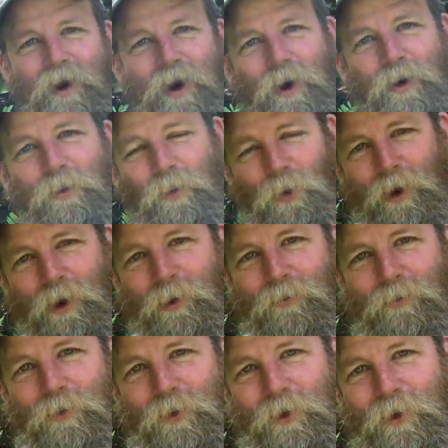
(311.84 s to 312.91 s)
our royal
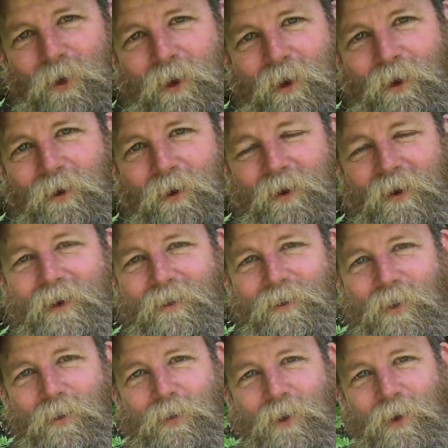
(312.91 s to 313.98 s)
fern here,
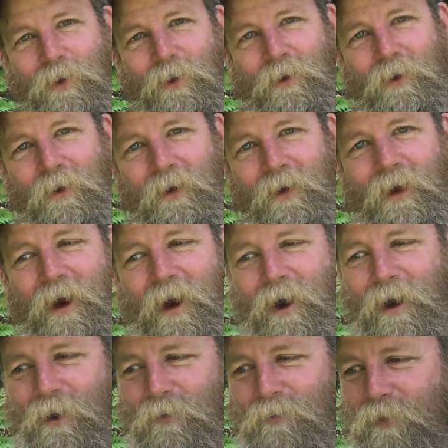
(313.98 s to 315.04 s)
the third
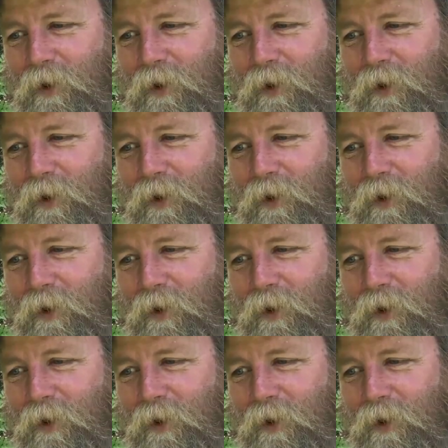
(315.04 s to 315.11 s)
of